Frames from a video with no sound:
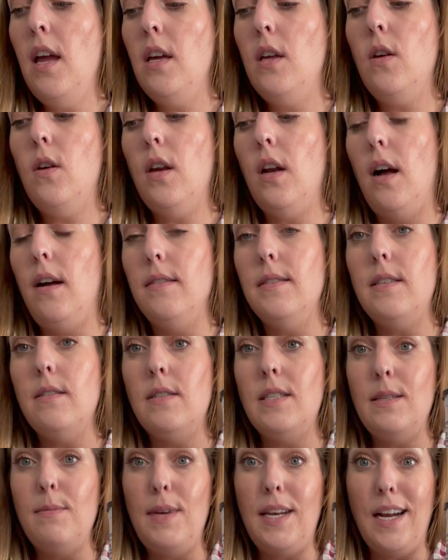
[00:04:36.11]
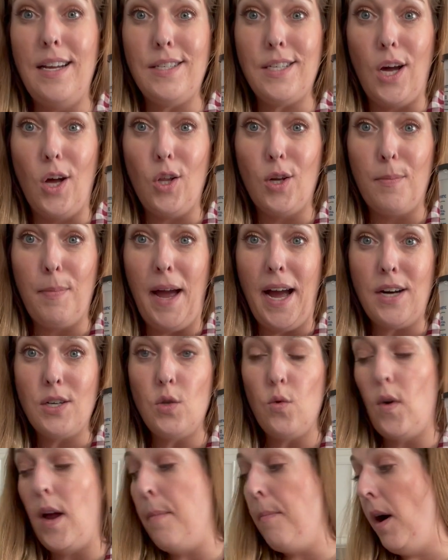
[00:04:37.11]
You can also submit a dollar back
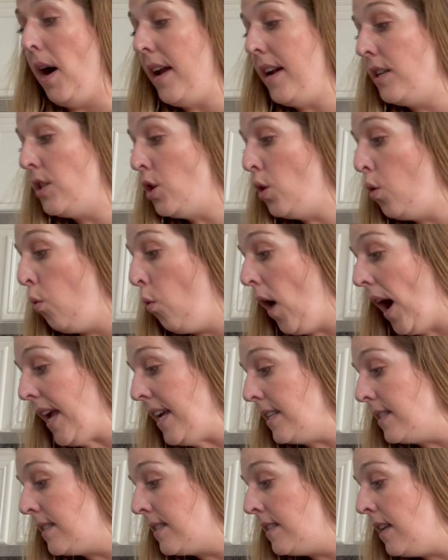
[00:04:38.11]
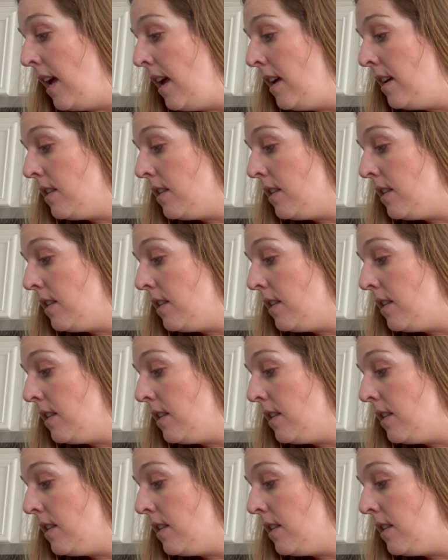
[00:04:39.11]
to Ibotta twice.